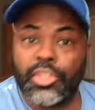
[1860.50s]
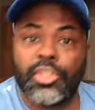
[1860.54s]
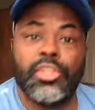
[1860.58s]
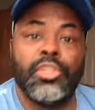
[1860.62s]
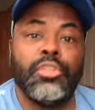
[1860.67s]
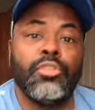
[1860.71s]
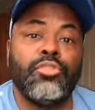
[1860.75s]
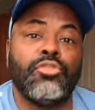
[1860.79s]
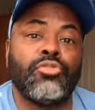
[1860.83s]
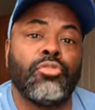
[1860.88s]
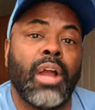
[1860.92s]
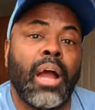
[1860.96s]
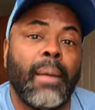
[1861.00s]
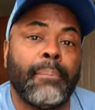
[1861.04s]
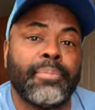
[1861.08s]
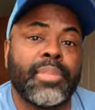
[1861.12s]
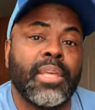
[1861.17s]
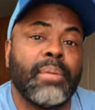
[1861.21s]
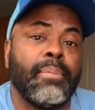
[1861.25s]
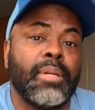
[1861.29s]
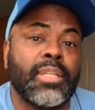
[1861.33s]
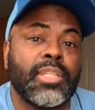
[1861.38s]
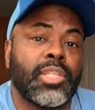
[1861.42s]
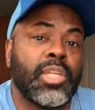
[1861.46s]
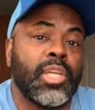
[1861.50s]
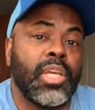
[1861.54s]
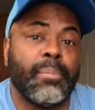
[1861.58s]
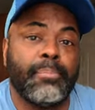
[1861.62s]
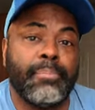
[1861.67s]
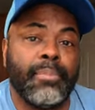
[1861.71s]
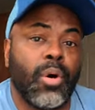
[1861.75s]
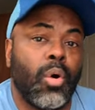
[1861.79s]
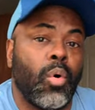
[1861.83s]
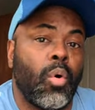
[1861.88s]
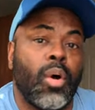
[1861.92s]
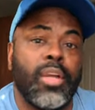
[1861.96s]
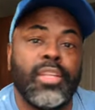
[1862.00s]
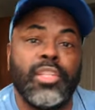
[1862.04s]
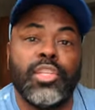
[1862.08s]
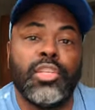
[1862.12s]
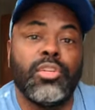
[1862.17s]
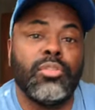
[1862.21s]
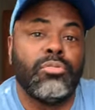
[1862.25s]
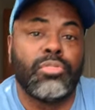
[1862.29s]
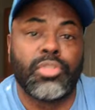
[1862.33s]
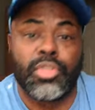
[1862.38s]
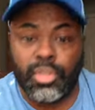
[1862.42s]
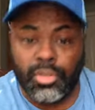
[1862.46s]
do you drop them a tip on
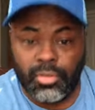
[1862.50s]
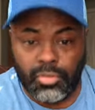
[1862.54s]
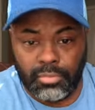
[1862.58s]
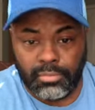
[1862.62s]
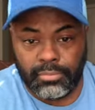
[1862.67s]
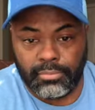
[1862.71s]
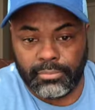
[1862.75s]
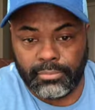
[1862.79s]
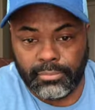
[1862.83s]
YouTube?